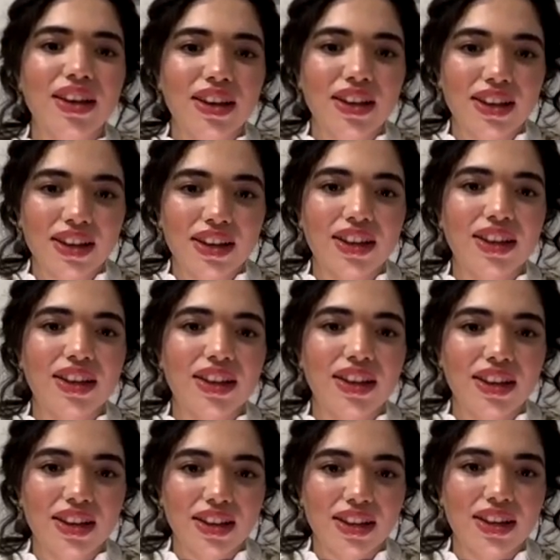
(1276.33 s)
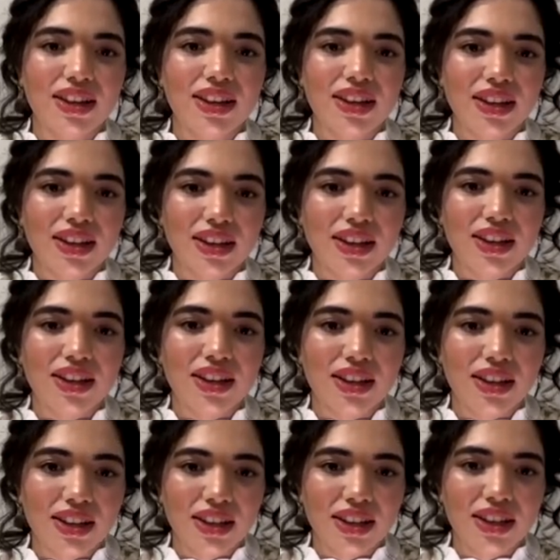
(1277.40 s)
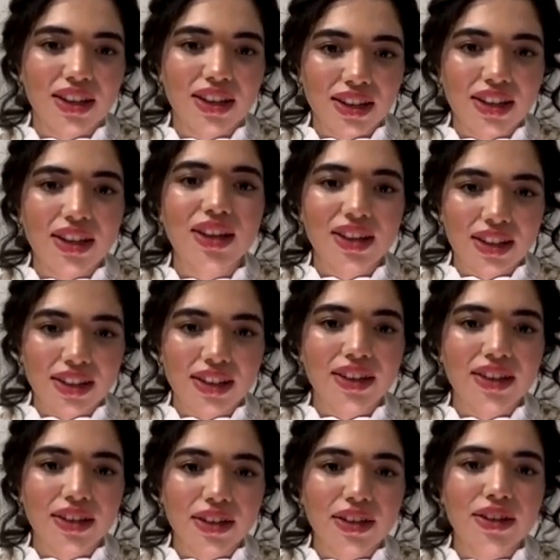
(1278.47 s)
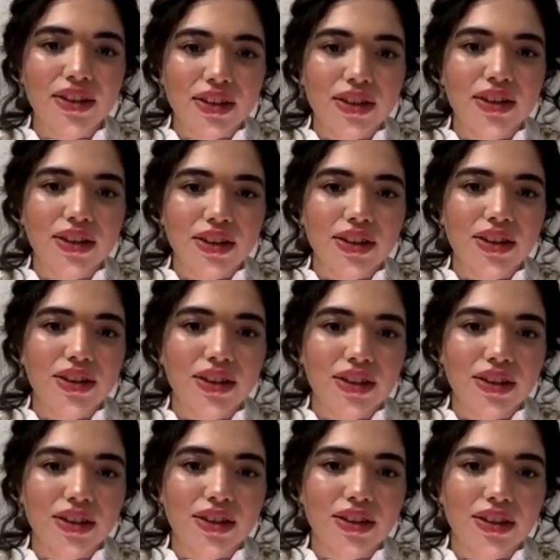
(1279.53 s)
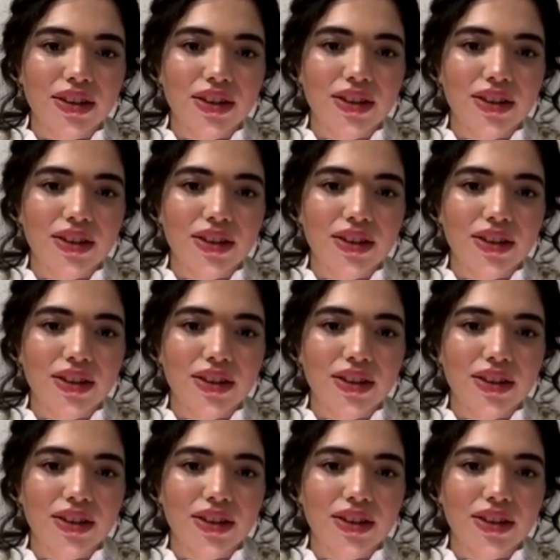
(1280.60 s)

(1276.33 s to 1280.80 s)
This person isn't speaking.